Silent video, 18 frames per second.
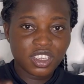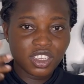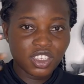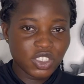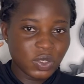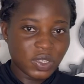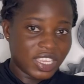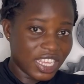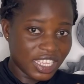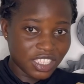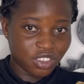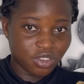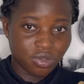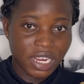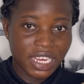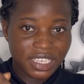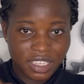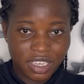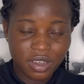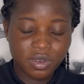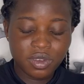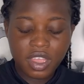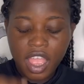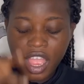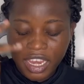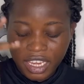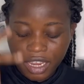So get it right now.
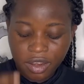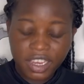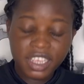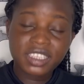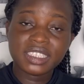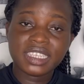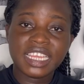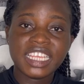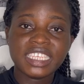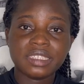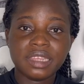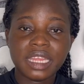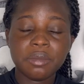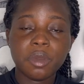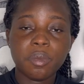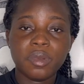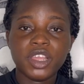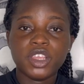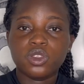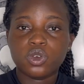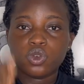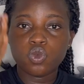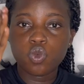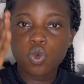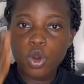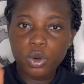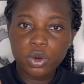Now let me play it
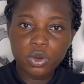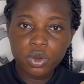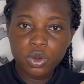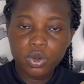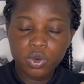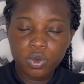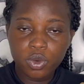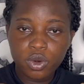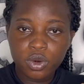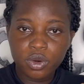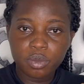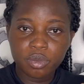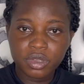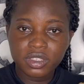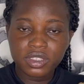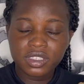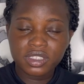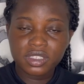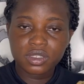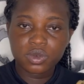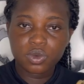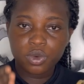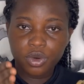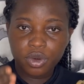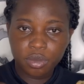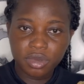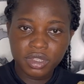on woro beats,
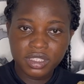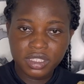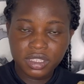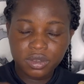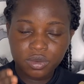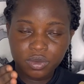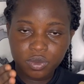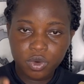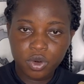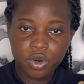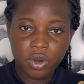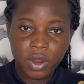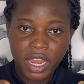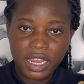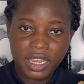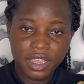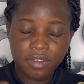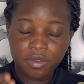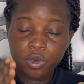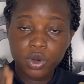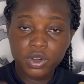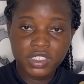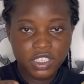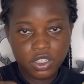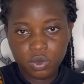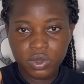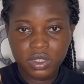high life, woro
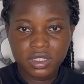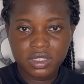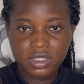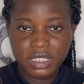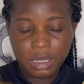sequence.